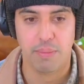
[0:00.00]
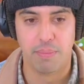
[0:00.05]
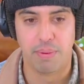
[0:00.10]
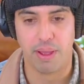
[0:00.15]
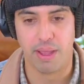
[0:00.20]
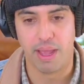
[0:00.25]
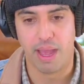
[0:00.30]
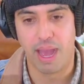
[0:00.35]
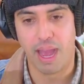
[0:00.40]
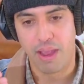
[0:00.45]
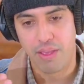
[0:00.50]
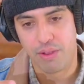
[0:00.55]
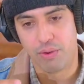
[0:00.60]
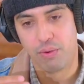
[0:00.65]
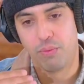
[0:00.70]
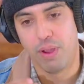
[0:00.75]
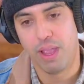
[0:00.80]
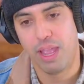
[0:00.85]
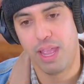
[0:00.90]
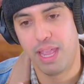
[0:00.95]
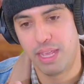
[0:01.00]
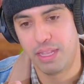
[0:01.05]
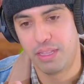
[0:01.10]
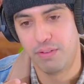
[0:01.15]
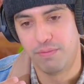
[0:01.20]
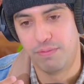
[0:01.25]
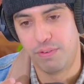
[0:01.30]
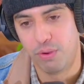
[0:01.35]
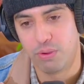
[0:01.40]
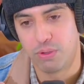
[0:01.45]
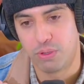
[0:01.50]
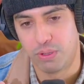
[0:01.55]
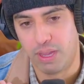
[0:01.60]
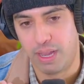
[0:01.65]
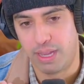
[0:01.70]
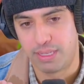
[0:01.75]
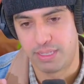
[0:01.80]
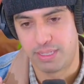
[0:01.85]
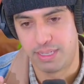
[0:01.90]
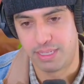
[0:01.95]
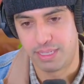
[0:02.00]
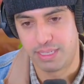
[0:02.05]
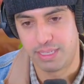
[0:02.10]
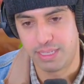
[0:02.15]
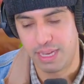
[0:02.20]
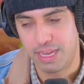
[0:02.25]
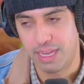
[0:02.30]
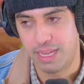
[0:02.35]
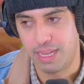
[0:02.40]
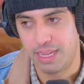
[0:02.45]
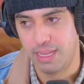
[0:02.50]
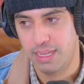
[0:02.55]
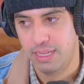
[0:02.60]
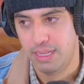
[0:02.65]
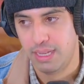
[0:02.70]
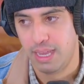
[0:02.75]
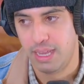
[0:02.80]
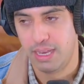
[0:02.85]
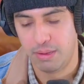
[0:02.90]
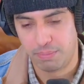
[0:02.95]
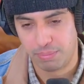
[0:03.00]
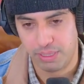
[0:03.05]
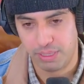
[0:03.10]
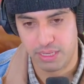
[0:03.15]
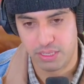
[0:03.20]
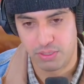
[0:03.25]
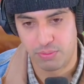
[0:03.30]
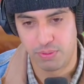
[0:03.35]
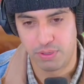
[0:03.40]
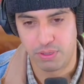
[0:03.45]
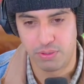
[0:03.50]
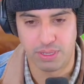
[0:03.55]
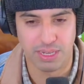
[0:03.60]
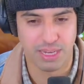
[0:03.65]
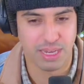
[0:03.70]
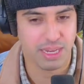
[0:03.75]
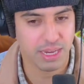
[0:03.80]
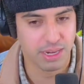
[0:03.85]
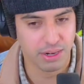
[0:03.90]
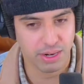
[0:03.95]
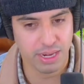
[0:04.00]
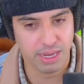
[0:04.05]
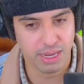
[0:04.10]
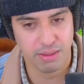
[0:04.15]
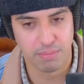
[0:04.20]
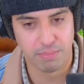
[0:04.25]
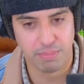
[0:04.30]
But either way, the vocal has to sit in a place where you could hear it,